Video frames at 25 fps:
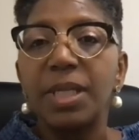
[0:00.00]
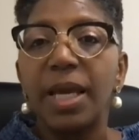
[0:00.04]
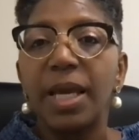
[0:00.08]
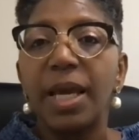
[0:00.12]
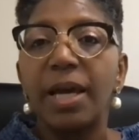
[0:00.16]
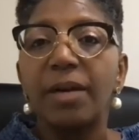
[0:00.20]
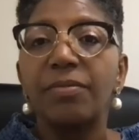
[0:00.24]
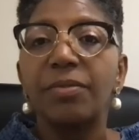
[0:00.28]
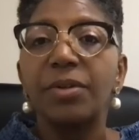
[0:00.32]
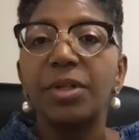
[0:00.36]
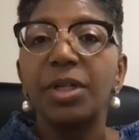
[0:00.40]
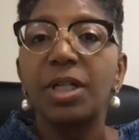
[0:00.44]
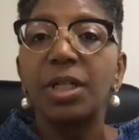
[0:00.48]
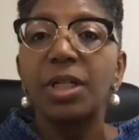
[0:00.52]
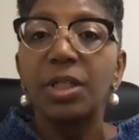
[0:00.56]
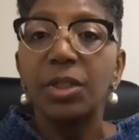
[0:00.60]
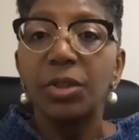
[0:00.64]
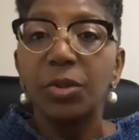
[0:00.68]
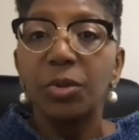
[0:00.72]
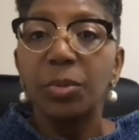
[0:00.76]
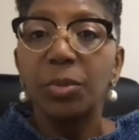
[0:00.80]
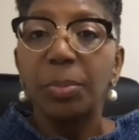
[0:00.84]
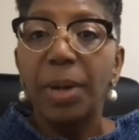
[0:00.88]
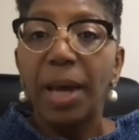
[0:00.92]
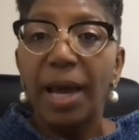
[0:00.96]
have a
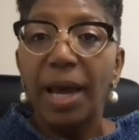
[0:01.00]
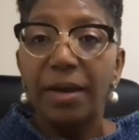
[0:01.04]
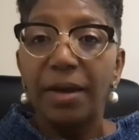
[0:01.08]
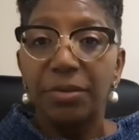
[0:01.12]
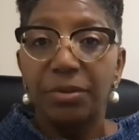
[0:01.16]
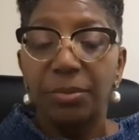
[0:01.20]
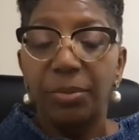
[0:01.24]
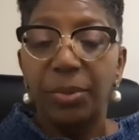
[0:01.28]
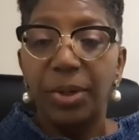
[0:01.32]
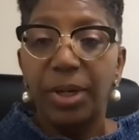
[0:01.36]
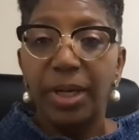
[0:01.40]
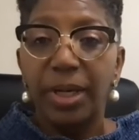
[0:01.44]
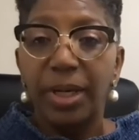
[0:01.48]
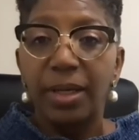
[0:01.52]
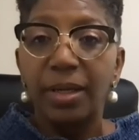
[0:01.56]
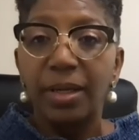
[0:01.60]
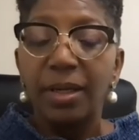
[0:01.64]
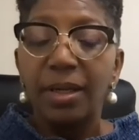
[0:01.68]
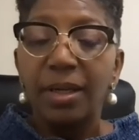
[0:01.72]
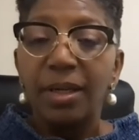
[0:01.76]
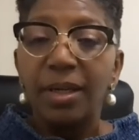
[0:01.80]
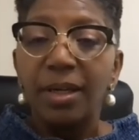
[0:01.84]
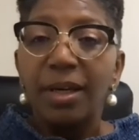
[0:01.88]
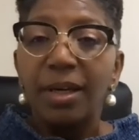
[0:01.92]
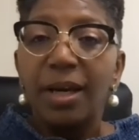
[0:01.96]
clearer pathway,
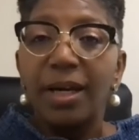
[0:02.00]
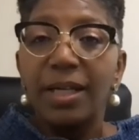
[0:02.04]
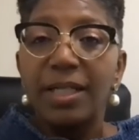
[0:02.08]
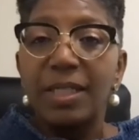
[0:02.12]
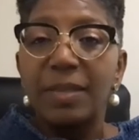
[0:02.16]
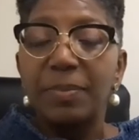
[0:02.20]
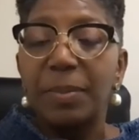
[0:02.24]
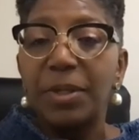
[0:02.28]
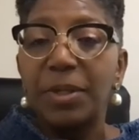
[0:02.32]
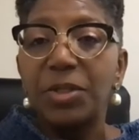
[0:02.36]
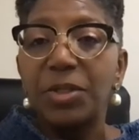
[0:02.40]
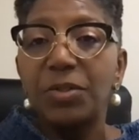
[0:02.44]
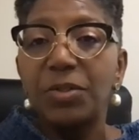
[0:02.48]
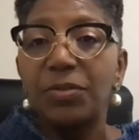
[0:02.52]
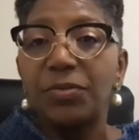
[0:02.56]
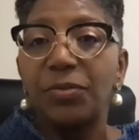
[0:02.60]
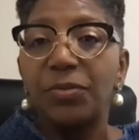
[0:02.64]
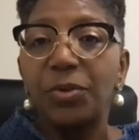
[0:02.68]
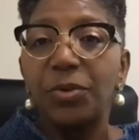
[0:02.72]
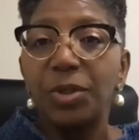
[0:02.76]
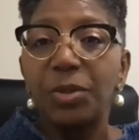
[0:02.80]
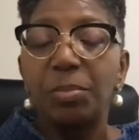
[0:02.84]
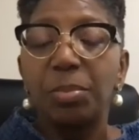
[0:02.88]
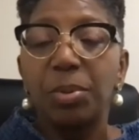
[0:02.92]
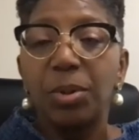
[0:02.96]
especially
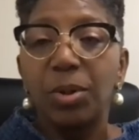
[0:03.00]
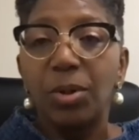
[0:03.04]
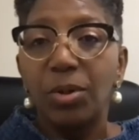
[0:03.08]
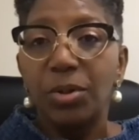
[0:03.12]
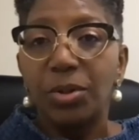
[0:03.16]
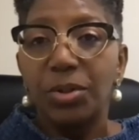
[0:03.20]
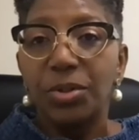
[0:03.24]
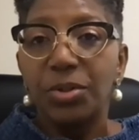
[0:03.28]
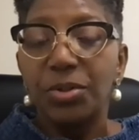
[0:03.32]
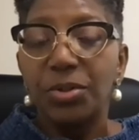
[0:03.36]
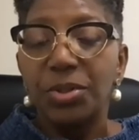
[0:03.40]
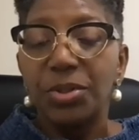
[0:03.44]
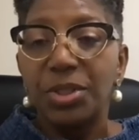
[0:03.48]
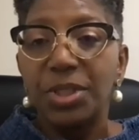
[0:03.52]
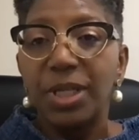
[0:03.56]
for employers.